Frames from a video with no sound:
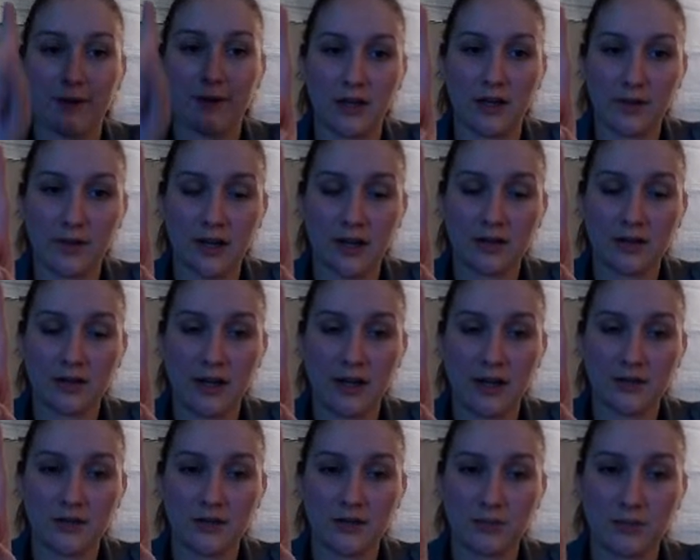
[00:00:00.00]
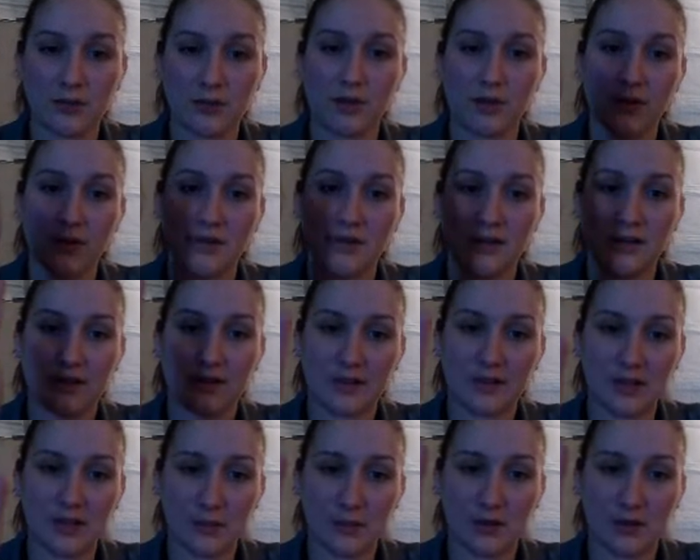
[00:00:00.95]
Follow our classroom rules,
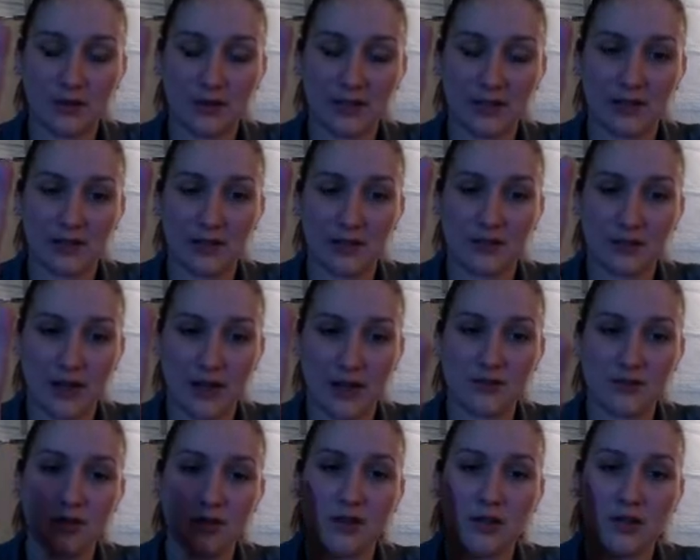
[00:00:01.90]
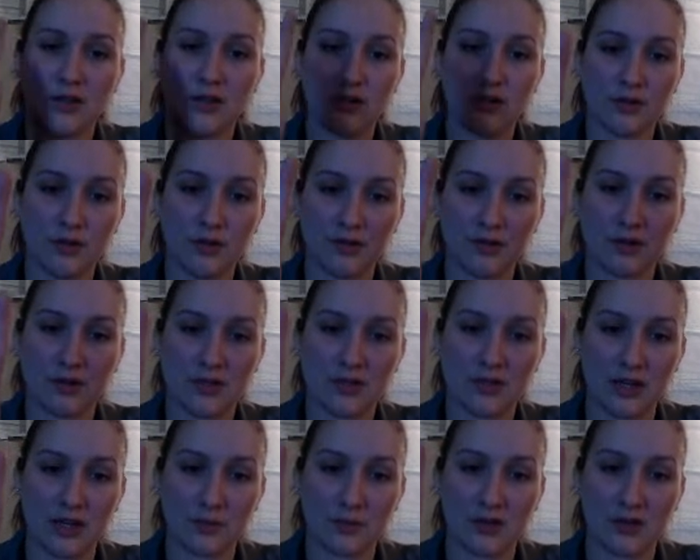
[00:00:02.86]
stick with our daily schedule, use our
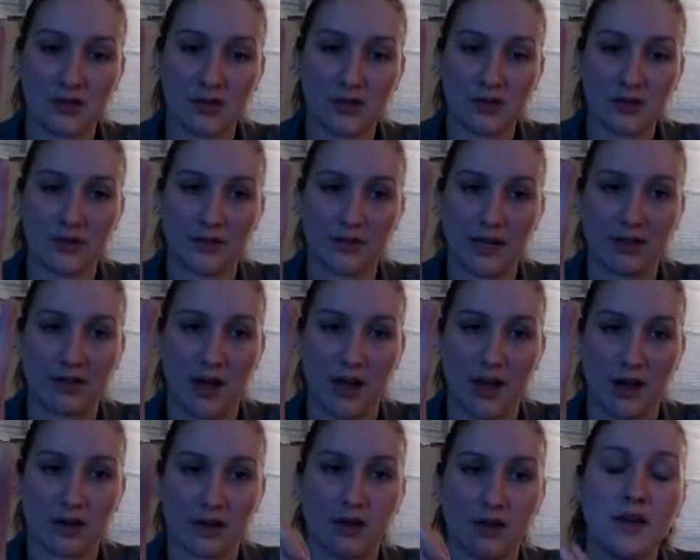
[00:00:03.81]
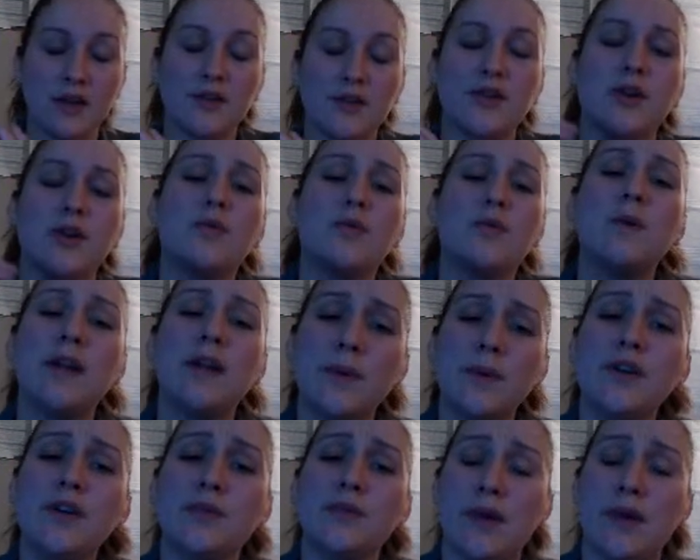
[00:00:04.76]
CHAMPS chart all day long. So if we
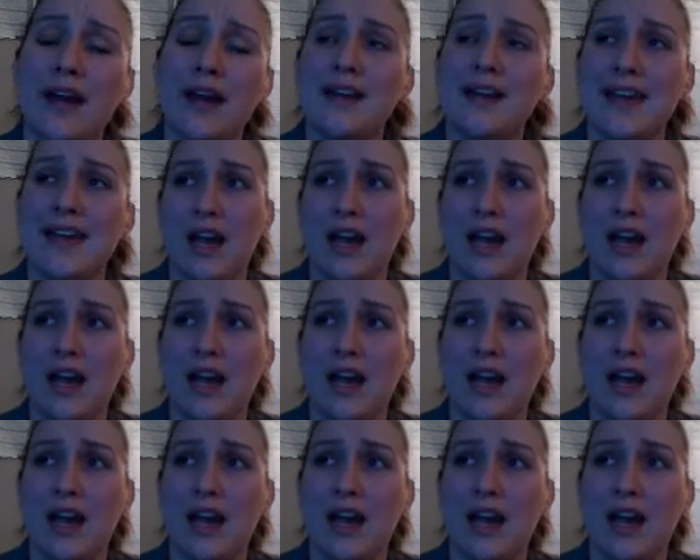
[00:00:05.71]
were to write a